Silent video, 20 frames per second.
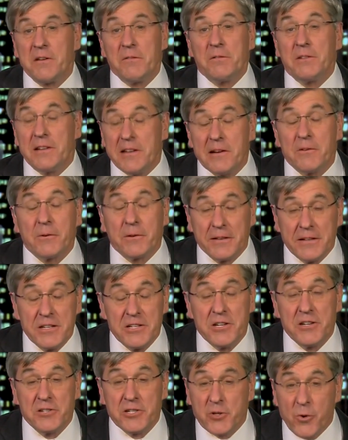
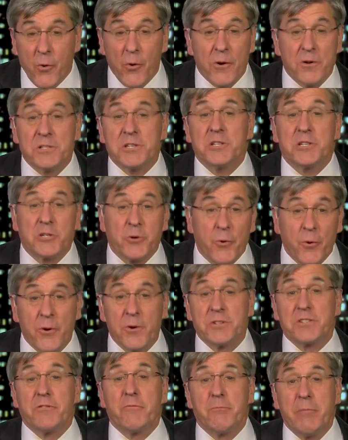literally scores and
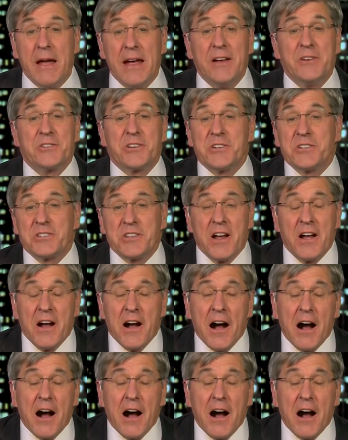scores of pages